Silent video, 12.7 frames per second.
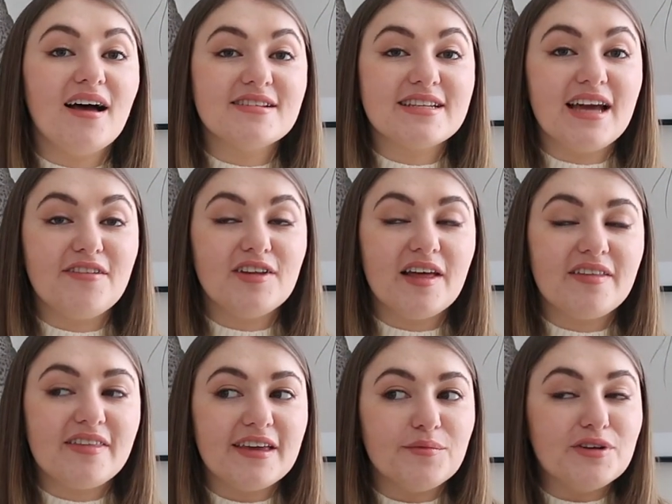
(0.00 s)
lastly, I feel like
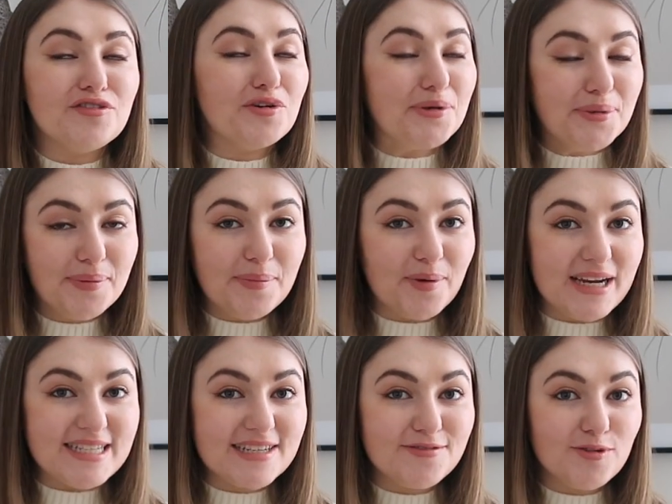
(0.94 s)
the thing we've all been
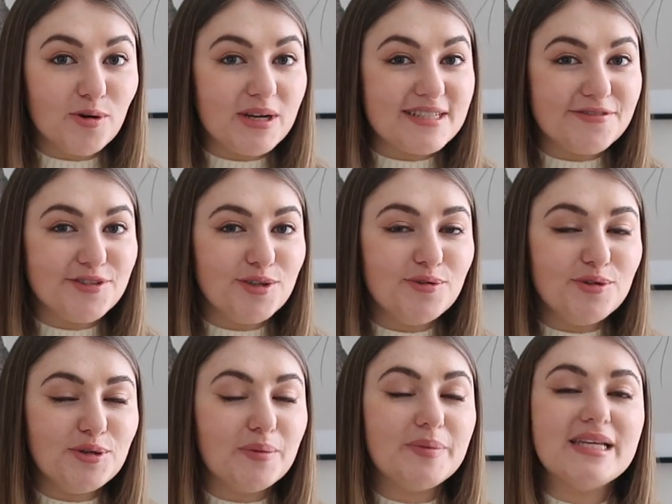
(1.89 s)
waiting for is a few
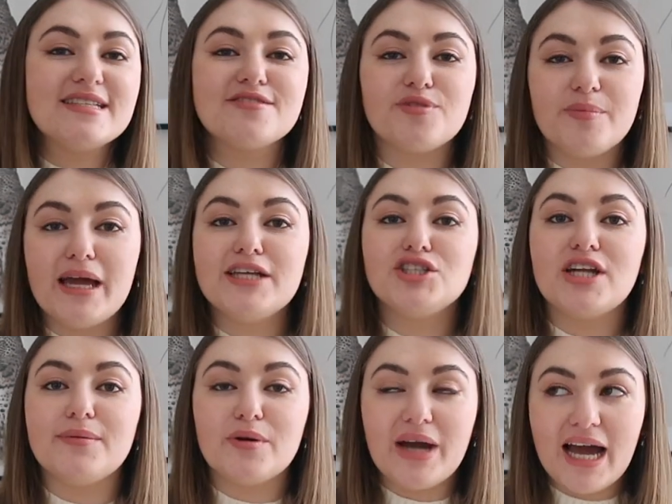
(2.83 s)
new and pieces from
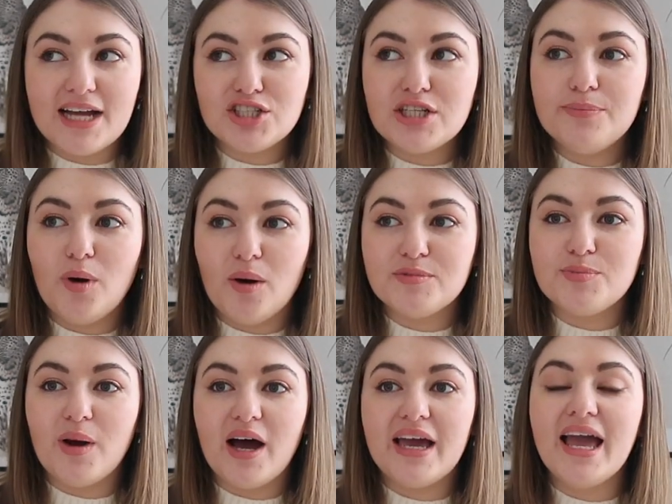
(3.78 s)
H&M. Now, I actually
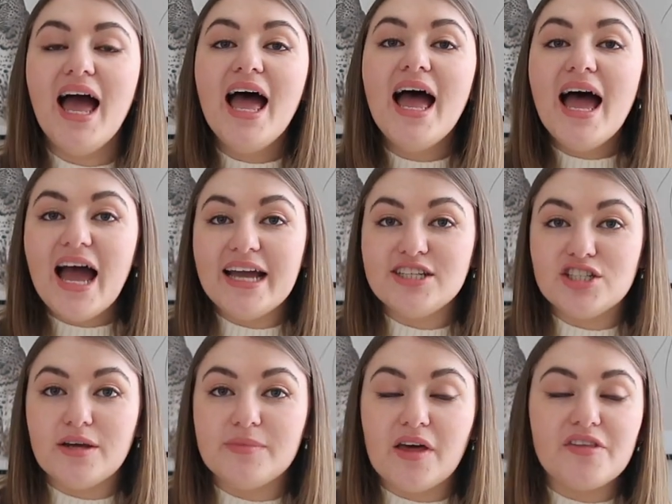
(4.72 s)
popped by
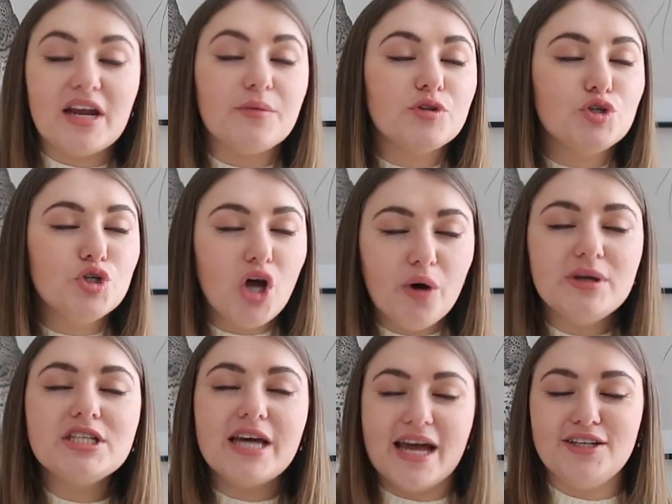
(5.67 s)
H&M the other day with no
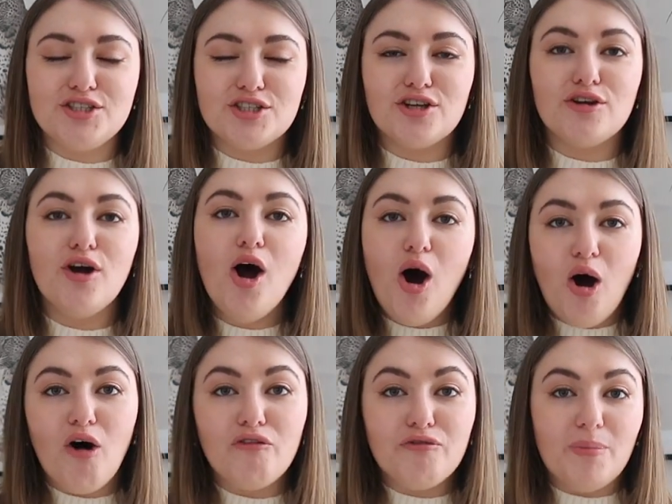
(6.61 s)
intention
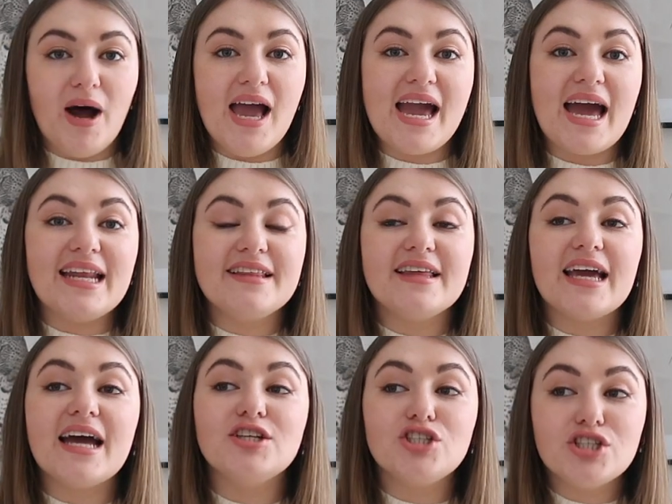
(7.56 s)
of buying
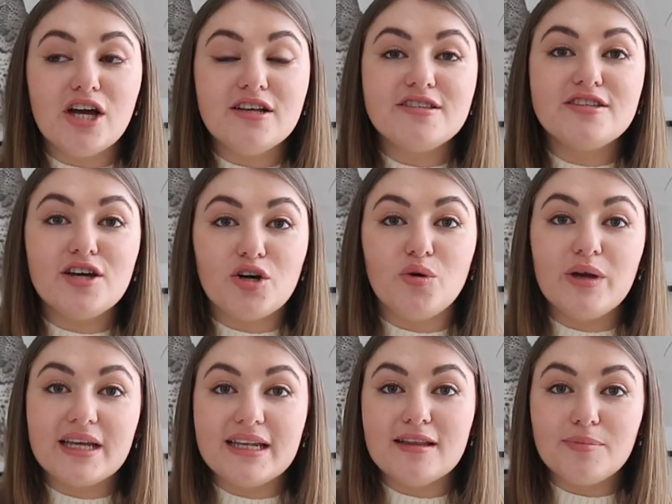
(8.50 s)
anything. And just a
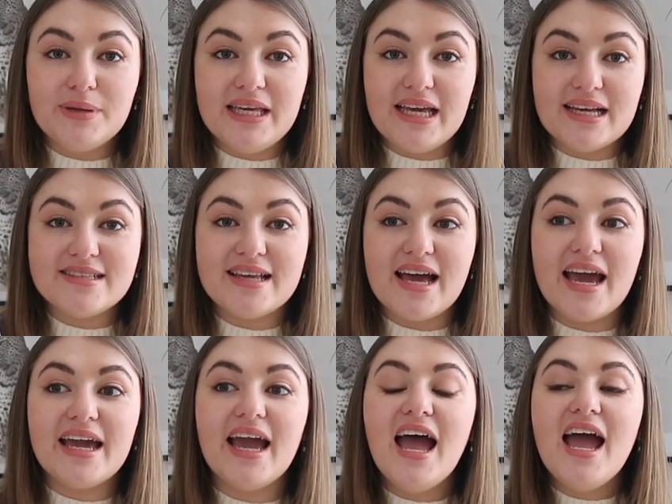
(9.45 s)
quick little
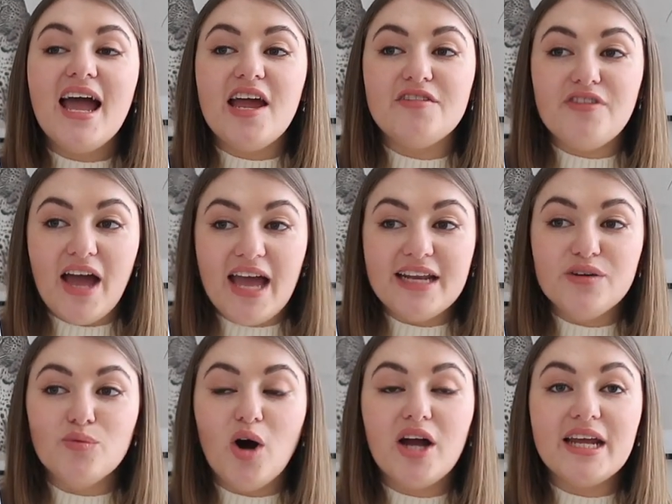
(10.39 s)
PSA, if
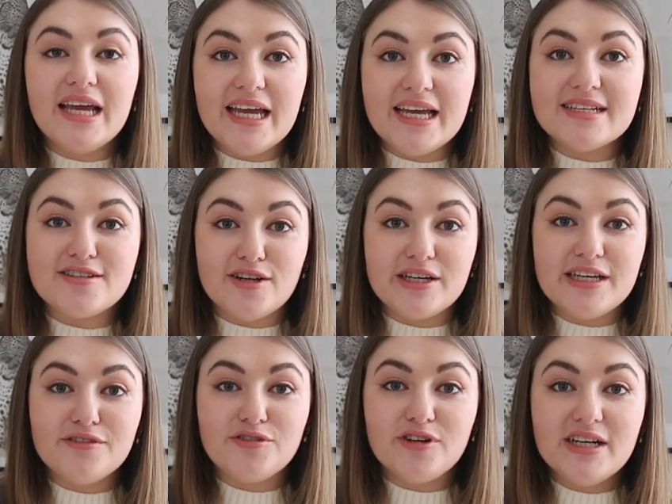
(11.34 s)
anyone is
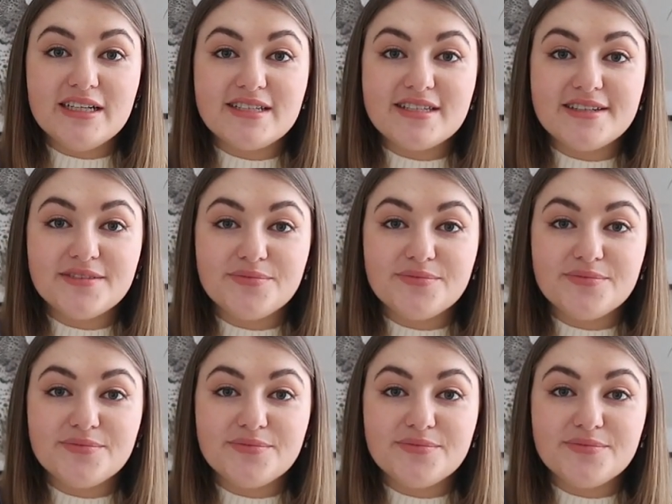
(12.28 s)
looking for it,